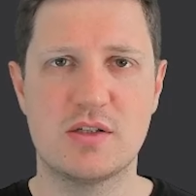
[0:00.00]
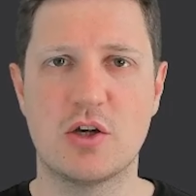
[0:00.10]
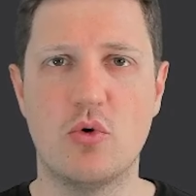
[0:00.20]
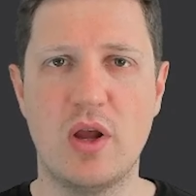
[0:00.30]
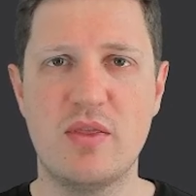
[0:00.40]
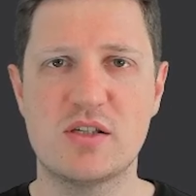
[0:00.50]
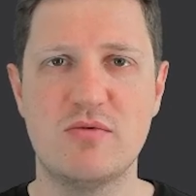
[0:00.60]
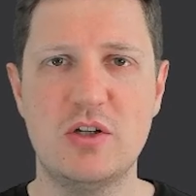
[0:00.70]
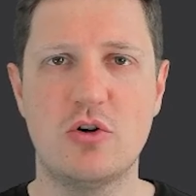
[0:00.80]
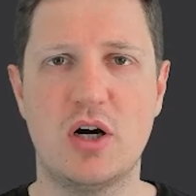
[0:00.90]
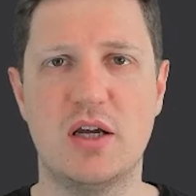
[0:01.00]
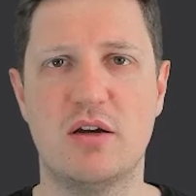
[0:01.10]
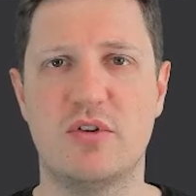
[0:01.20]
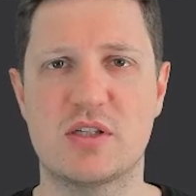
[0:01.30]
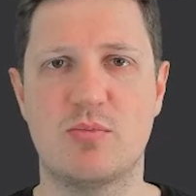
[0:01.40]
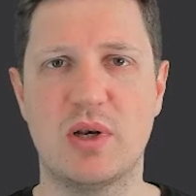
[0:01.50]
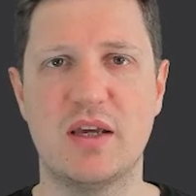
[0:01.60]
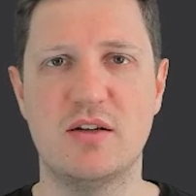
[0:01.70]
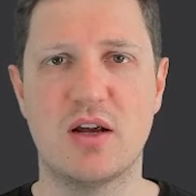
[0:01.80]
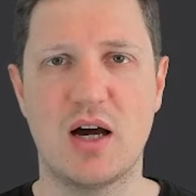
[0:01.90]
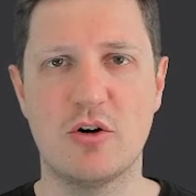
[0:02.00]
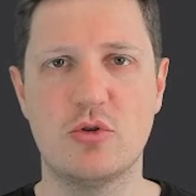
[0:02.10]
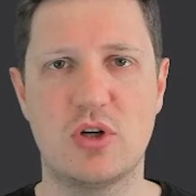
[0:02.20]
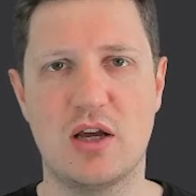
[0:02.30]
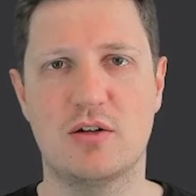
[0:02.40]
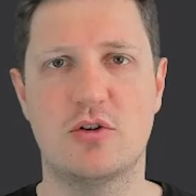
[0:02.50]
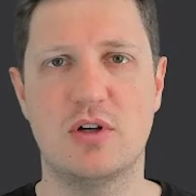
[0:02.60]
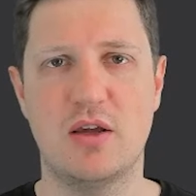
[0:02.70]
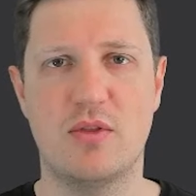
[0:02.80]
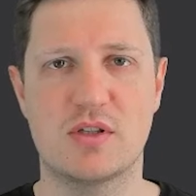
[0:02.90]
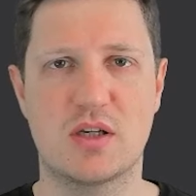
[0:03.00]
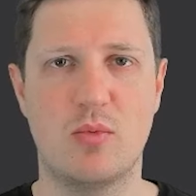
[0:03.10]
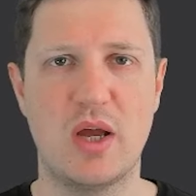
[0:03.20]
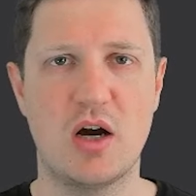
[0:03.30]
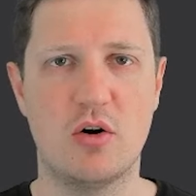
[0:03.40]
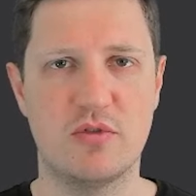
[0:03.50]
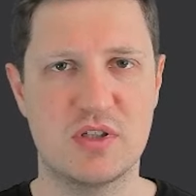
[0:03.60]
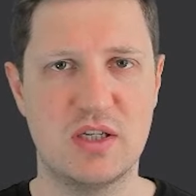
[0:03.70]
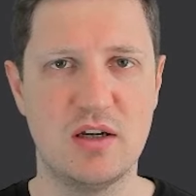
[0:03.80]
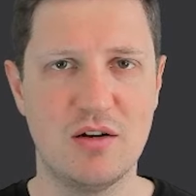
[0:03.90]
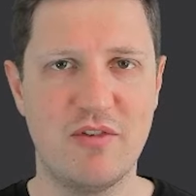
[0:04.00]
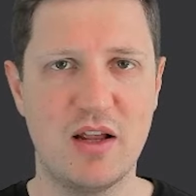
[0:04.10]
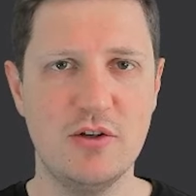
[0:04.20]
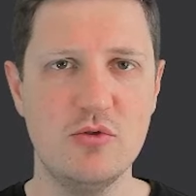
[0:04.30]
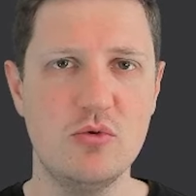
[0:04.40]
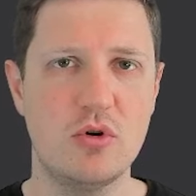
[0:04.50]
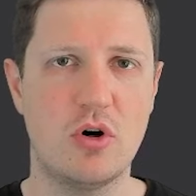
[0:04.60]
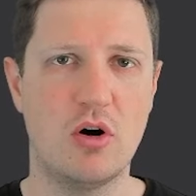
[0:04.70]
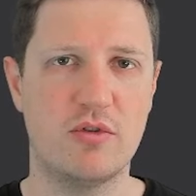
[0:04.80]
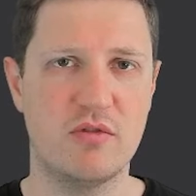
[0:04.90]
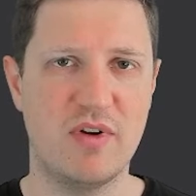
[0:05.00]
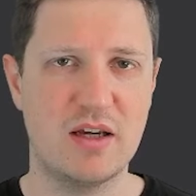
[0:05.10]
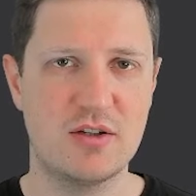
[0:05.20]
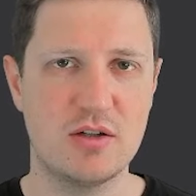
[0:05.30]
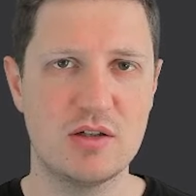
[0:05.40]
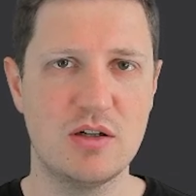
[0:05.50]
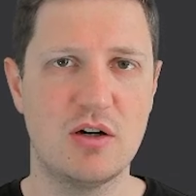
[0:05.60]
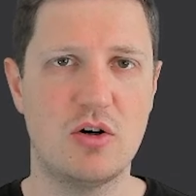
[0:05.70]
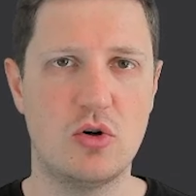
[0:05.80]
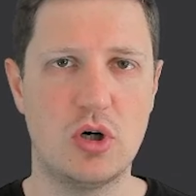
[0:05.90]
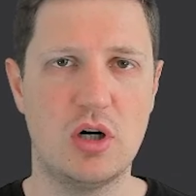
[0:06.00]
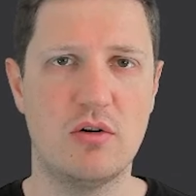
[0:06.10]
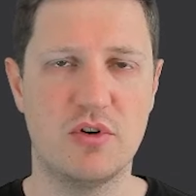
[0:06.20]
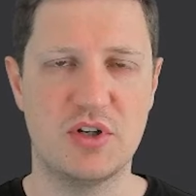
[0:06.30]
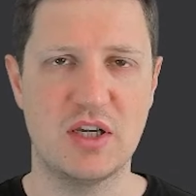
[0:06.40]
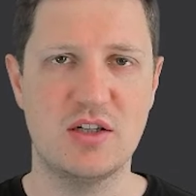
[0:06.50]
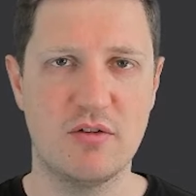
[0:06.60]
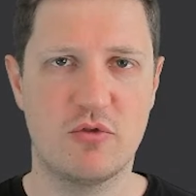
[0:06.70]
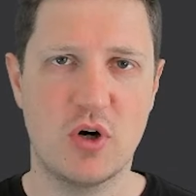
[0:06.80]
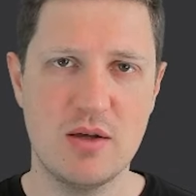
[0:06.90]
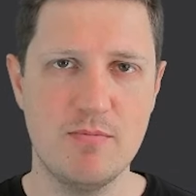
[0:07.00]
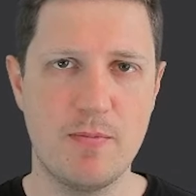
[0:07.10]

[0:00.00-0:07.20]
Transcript: So in this video I have explained how to calculate the square of a single value, of a vector or of a data frame.